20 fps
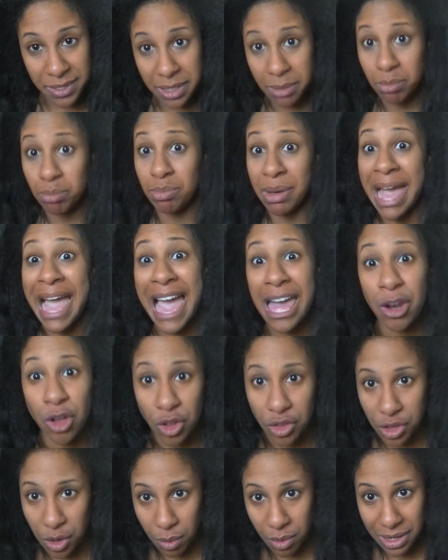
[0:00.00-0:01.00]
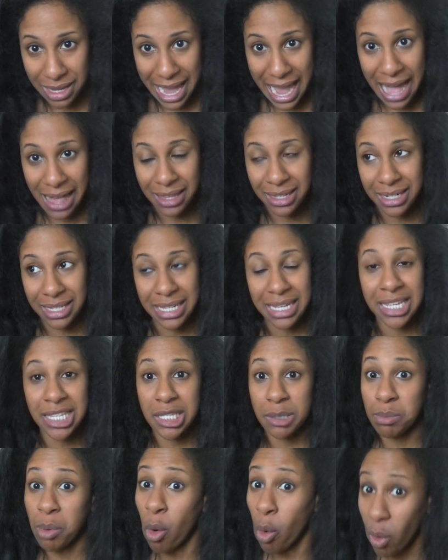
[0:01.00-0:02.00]
to battle the reality
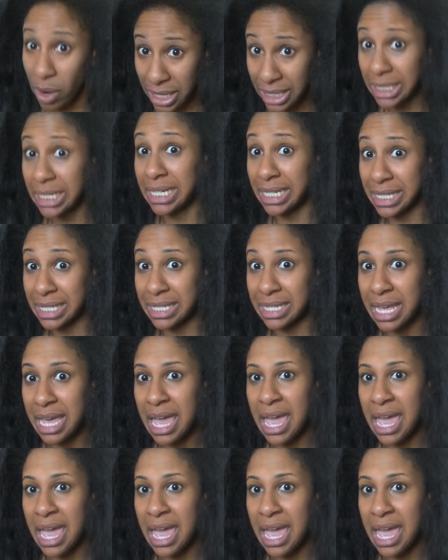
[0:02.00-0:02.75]
is pointless.